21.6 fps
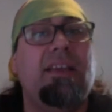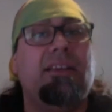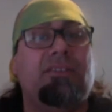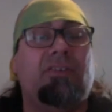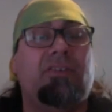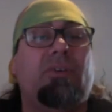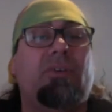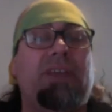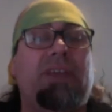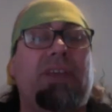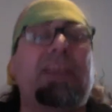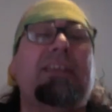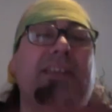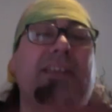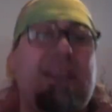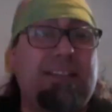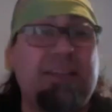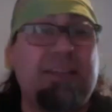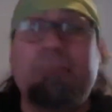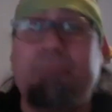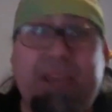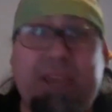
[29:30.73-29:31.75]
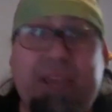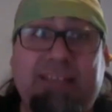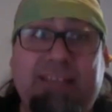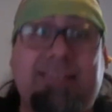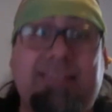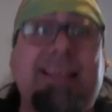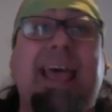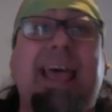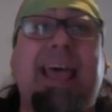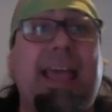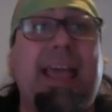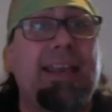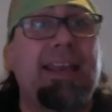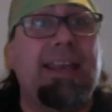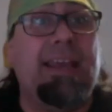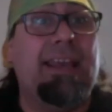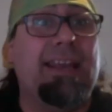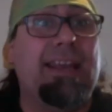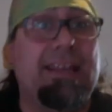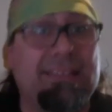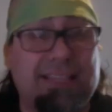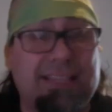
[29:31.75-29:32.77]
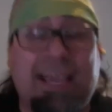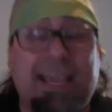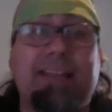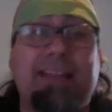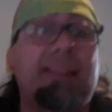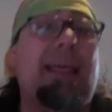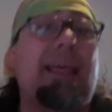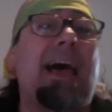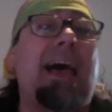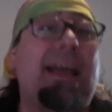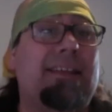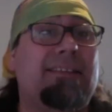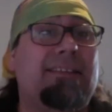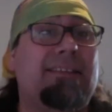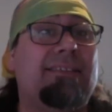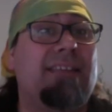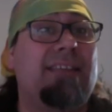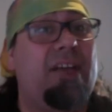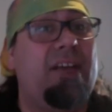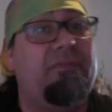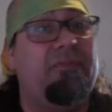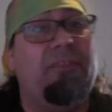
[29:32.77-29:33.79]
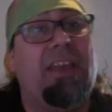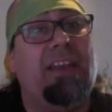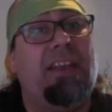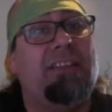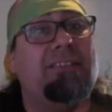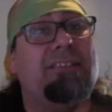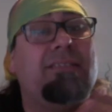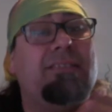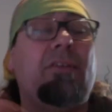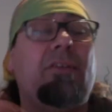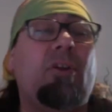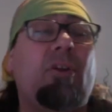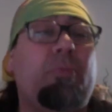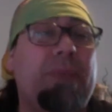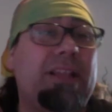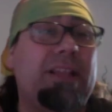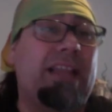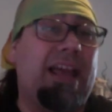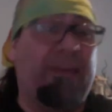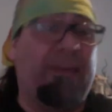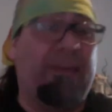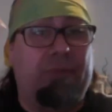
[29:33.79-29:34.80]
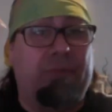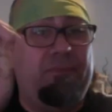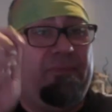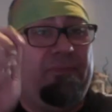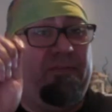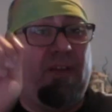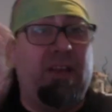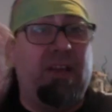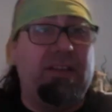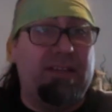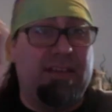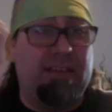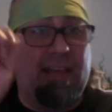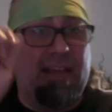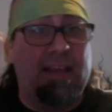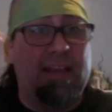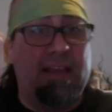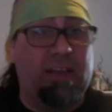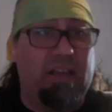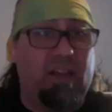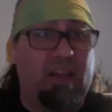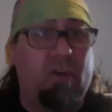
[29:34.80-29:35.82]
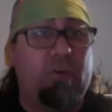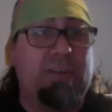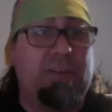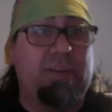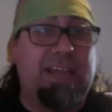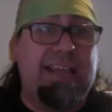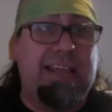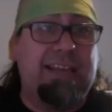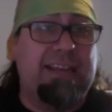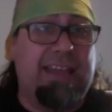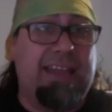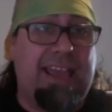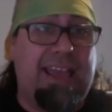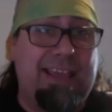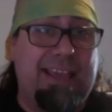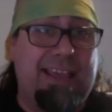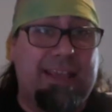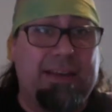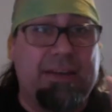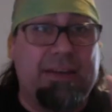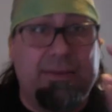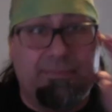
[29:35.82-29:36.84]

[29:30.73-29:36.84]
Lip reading: So it's a big set, and it's got a lot of stuff, and it'll be a lot of fun to kind of go day to day and